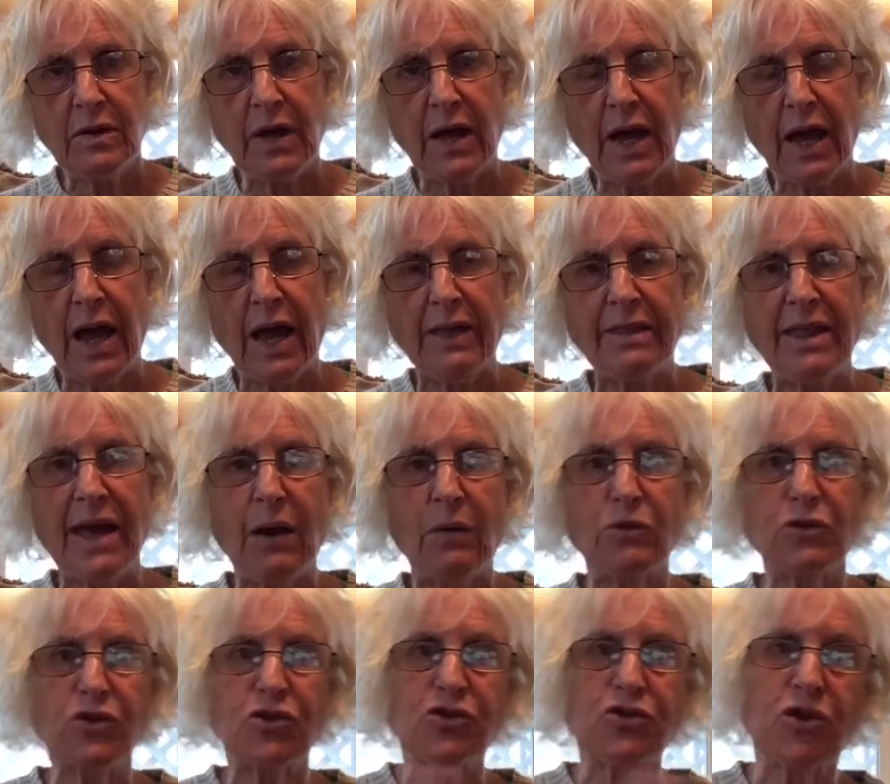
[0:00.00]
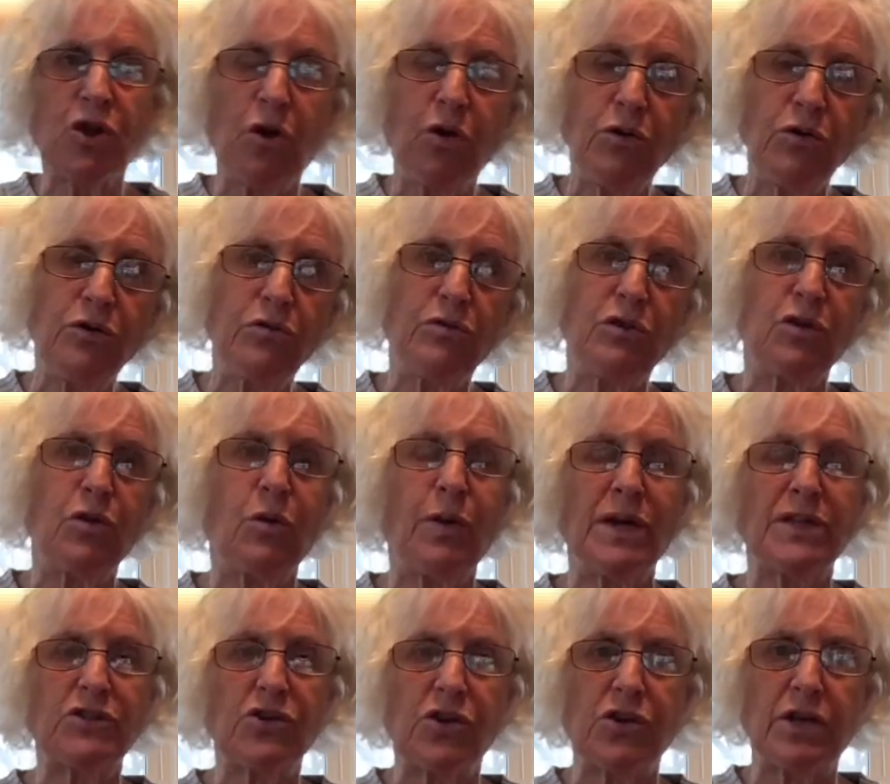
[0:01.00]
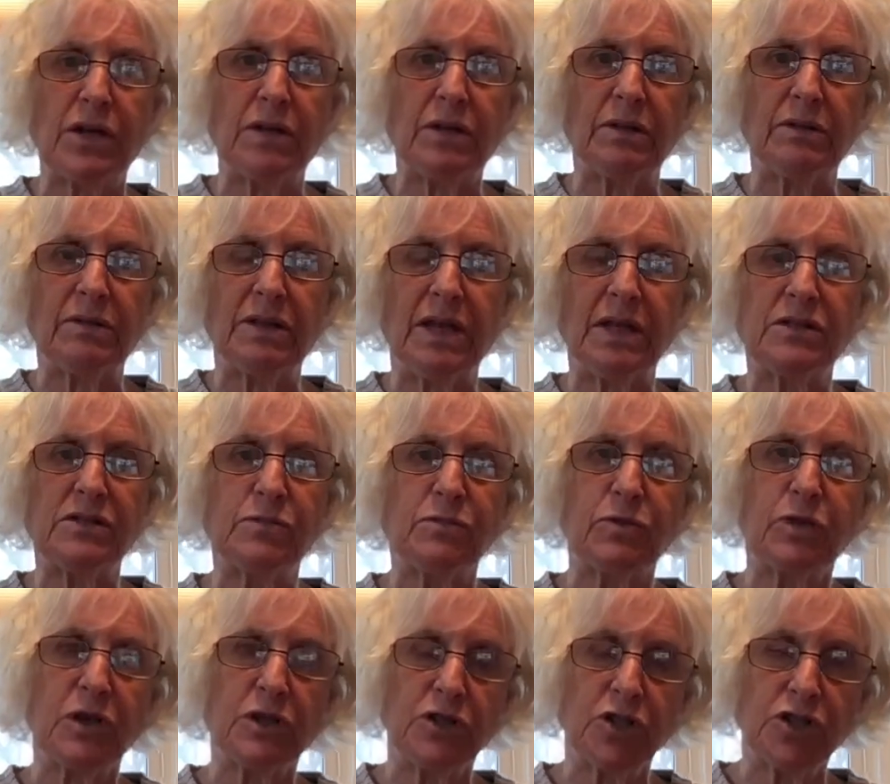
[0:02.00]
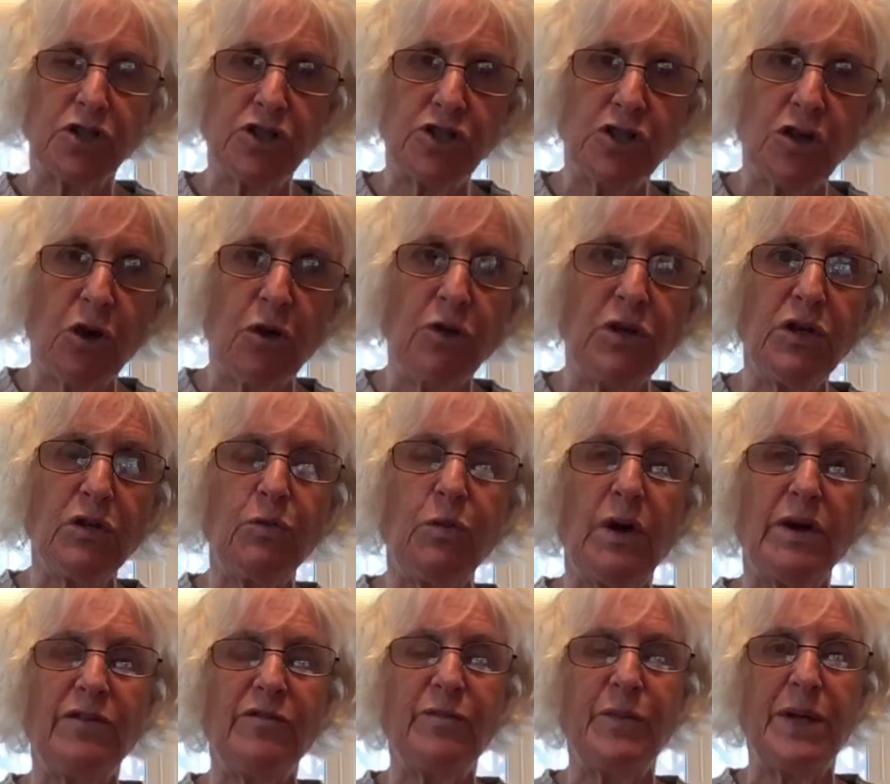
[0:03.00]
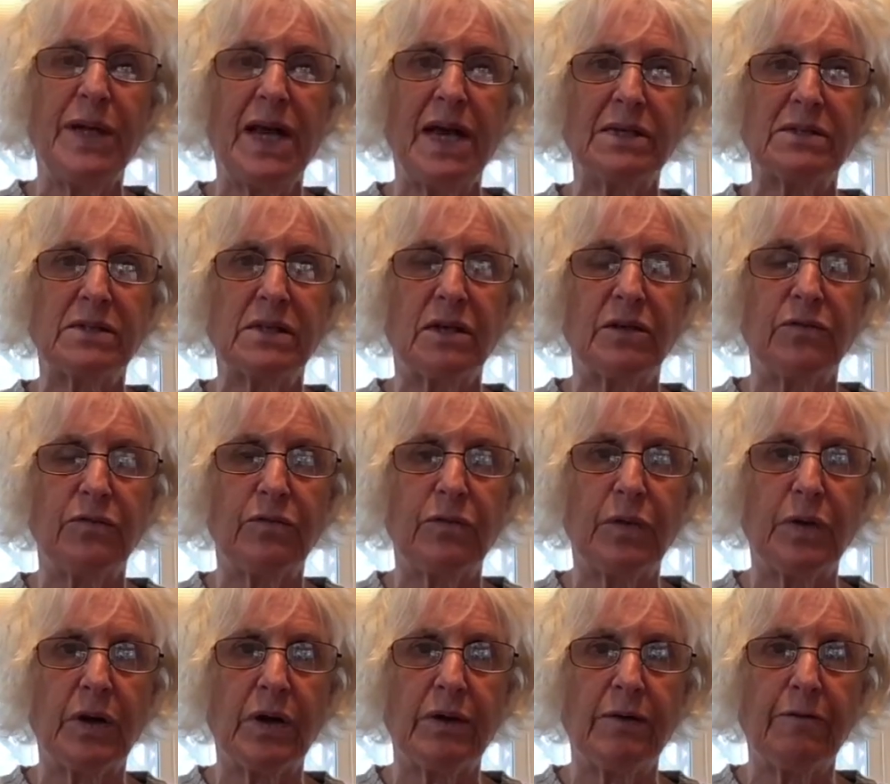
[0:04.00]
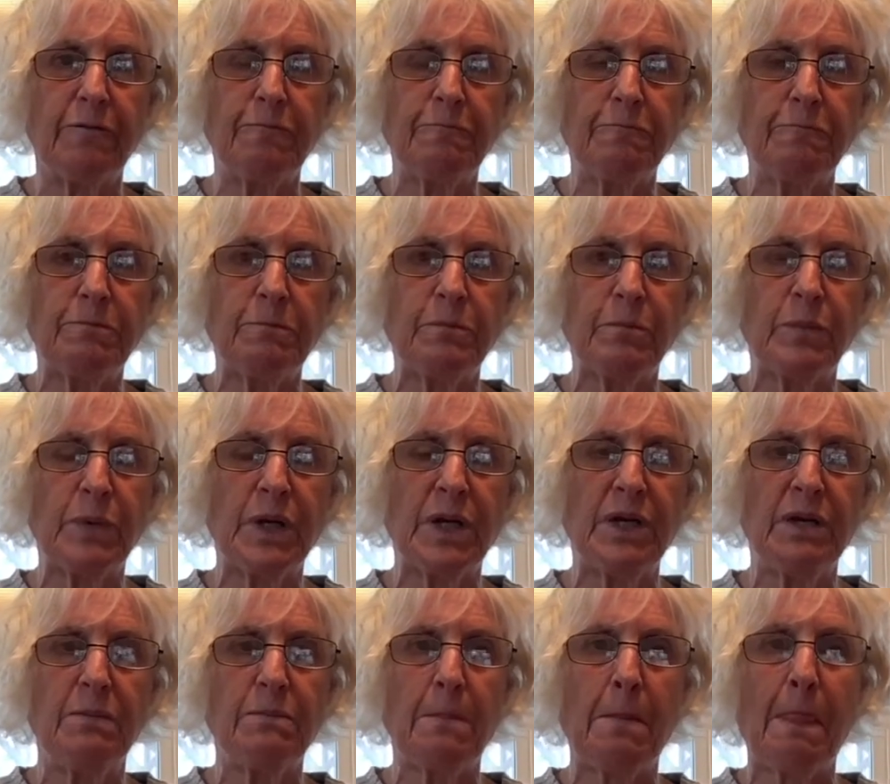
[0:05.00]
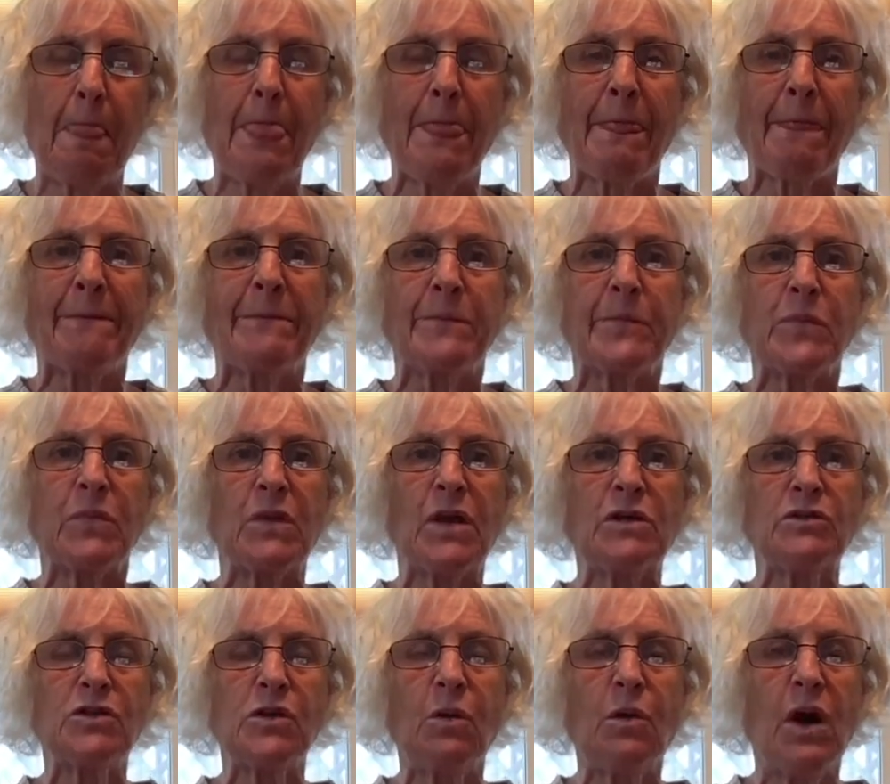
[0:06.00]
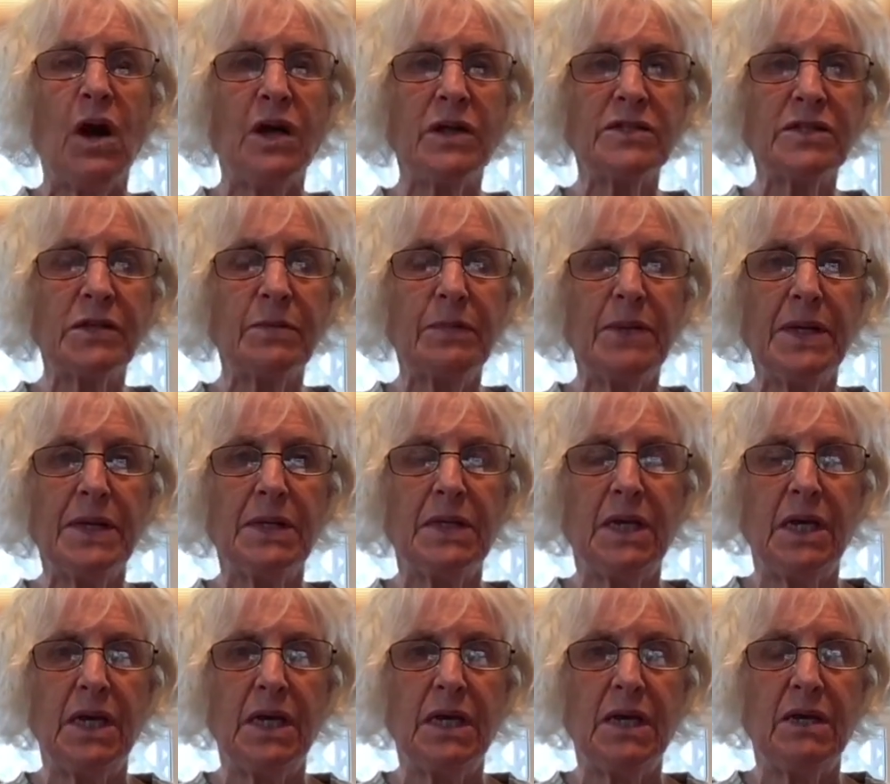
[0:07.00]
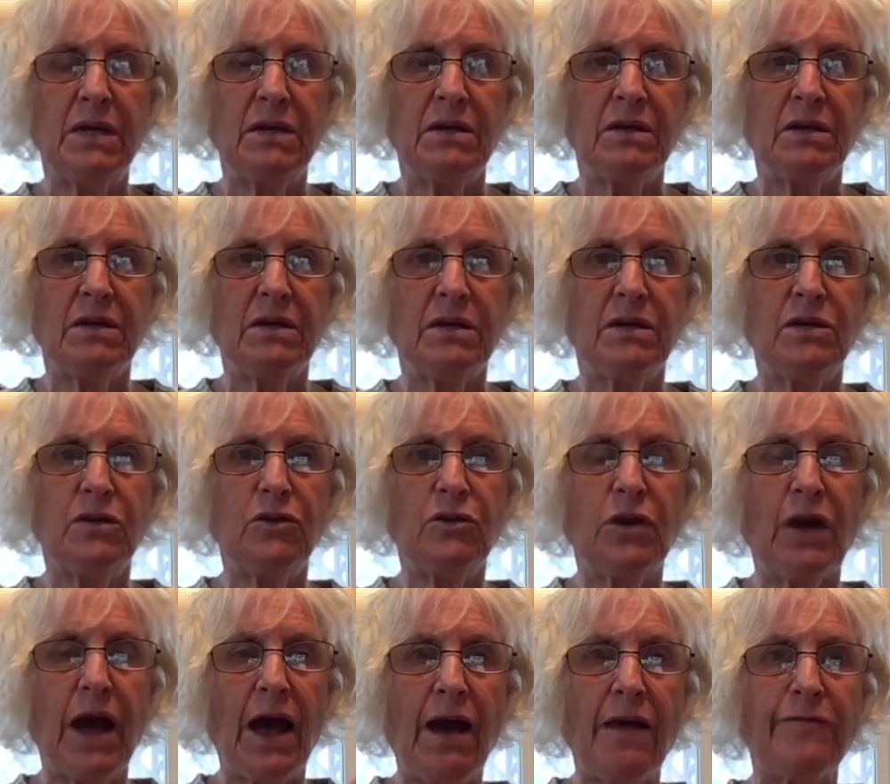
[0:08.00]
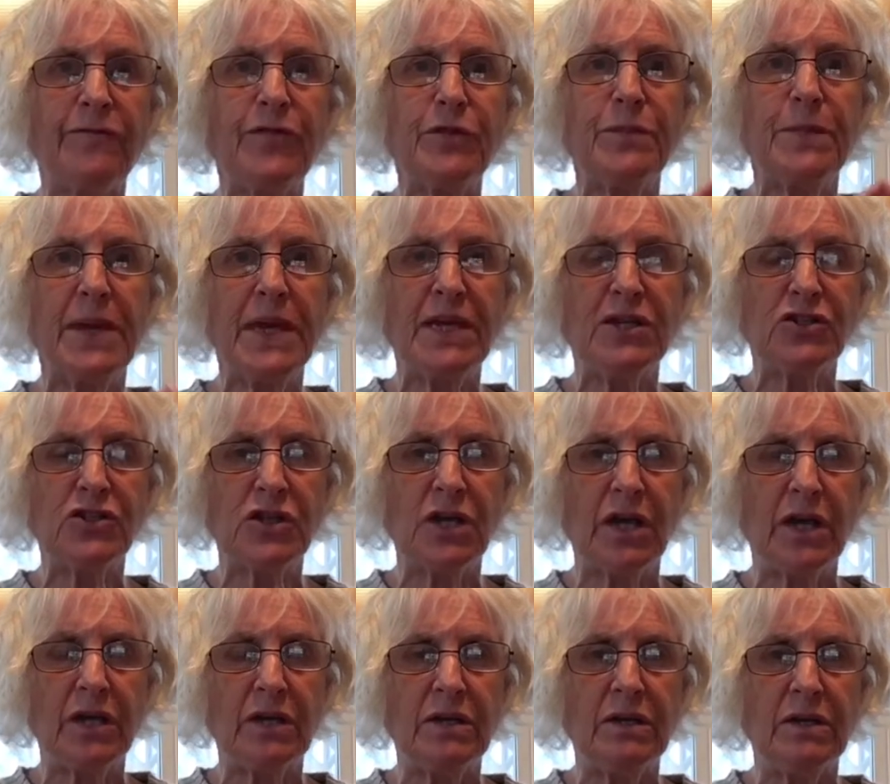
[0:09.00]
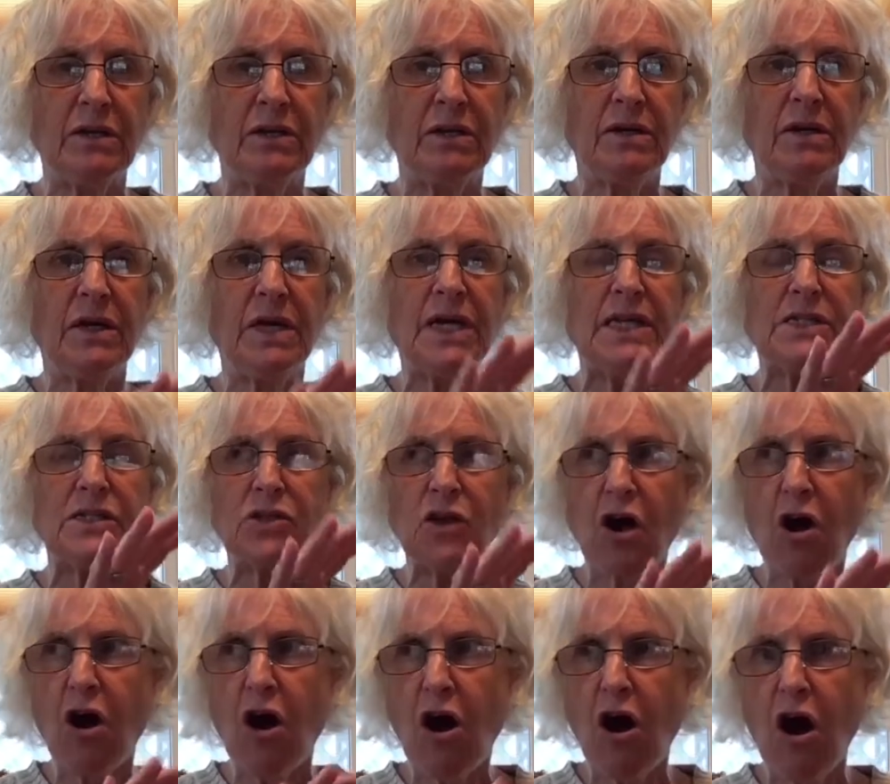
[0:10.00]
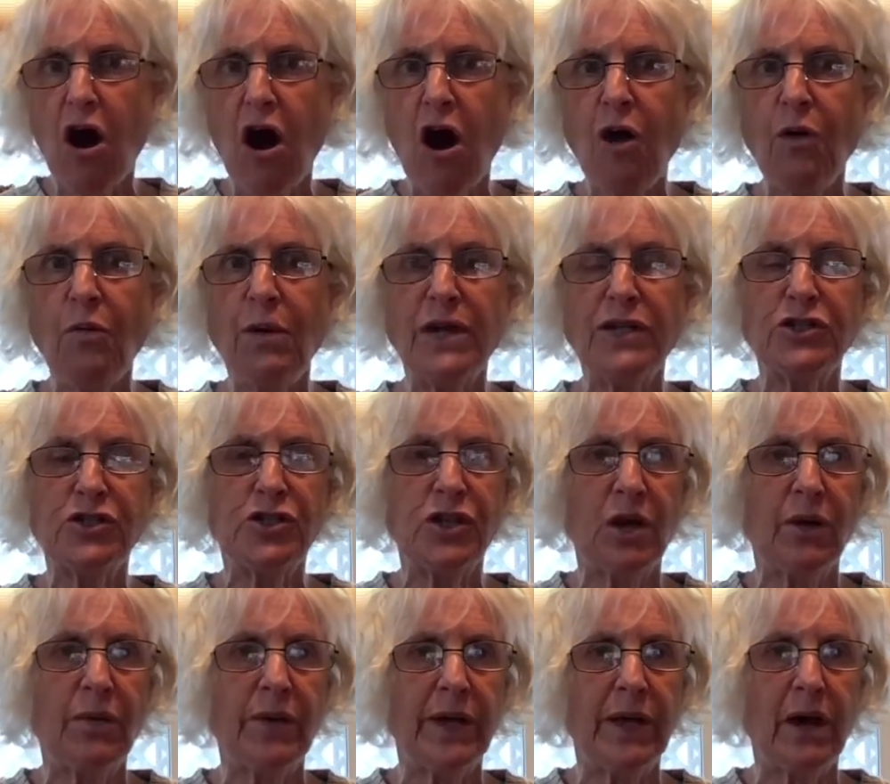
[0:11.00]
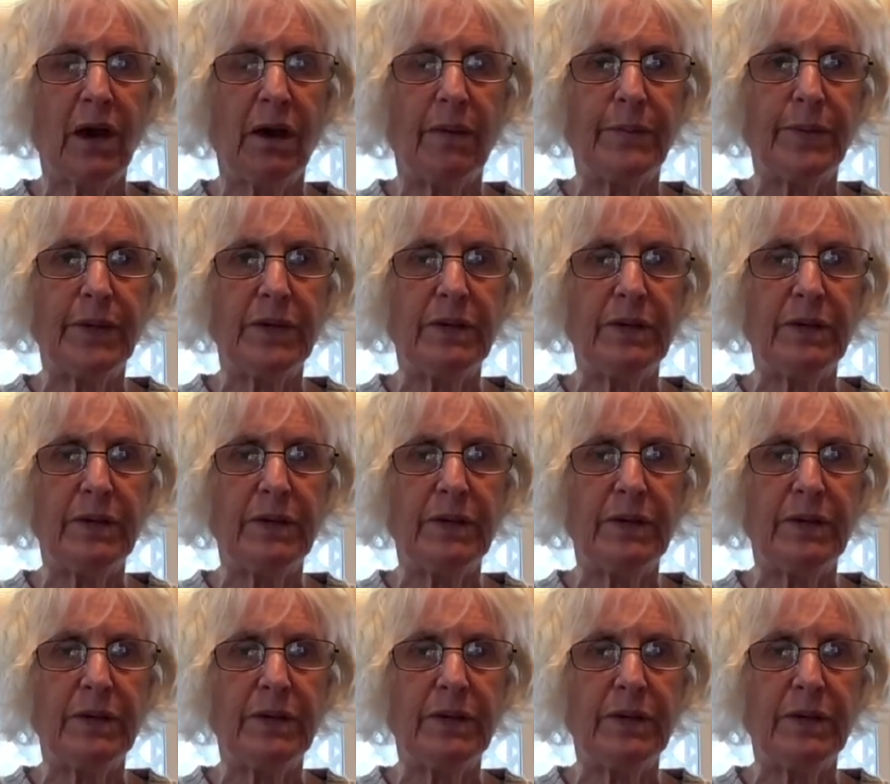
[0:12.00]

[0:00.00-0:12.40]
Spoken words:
And that will show you the question. That's going to show you what you've been asking for, right? So ultimately, your affirmation is always showing up.